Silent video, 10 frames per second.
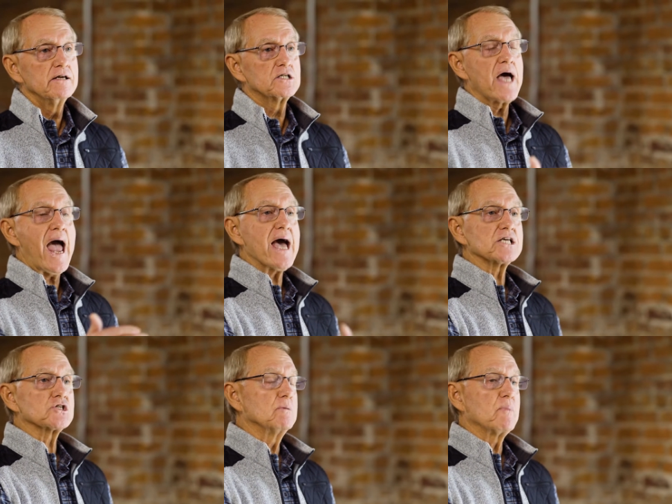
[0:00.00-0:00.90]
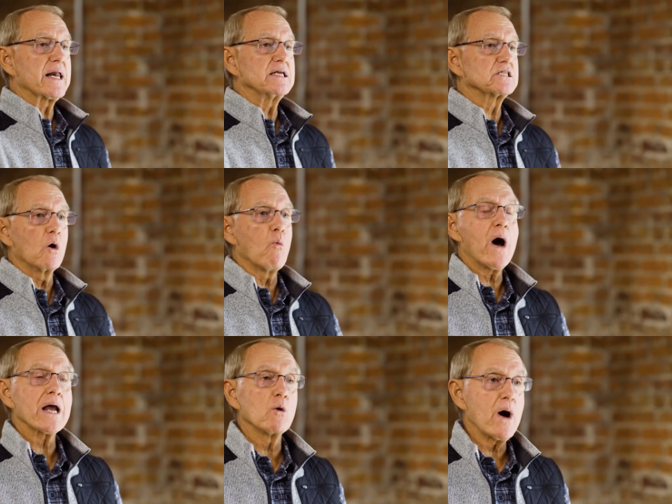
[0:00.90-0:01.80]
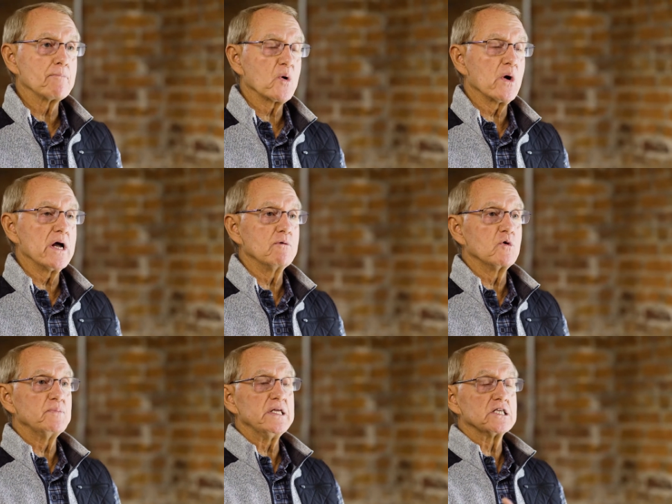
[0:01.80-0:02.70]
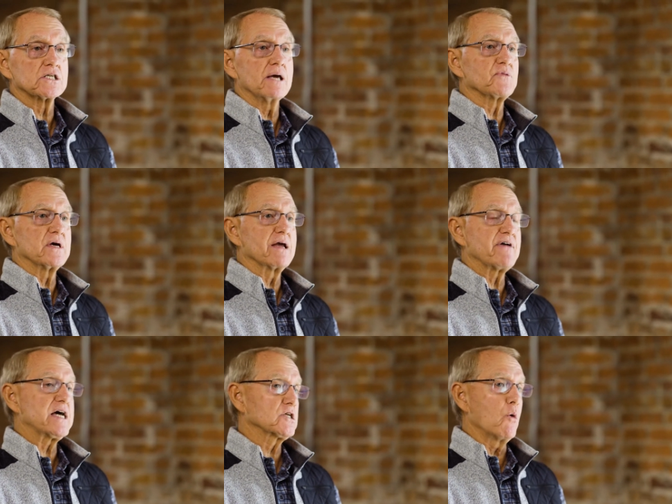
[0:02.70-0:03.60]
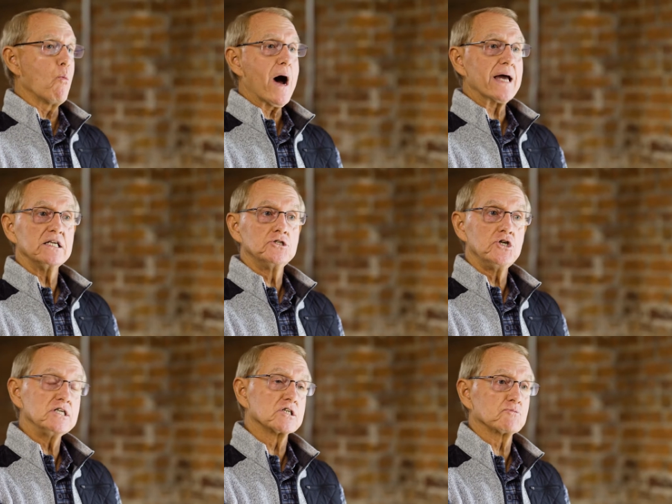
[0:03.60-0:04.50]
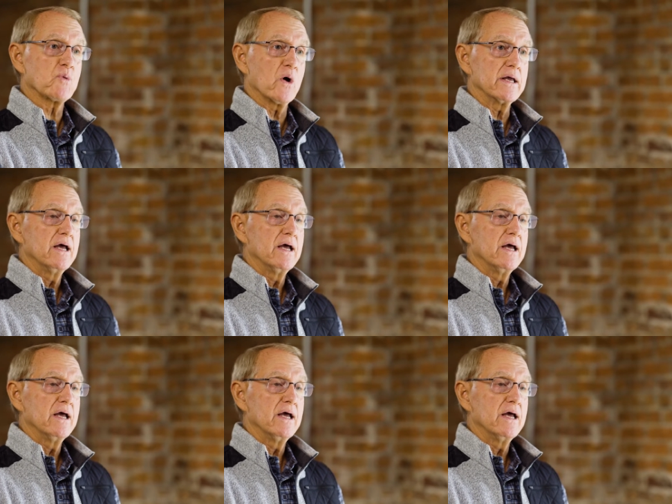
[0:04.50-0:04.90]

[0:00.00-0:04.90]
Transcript: To ask somebody and say, Why do I pray? would be the same thing of asking, Why did Jesus pray?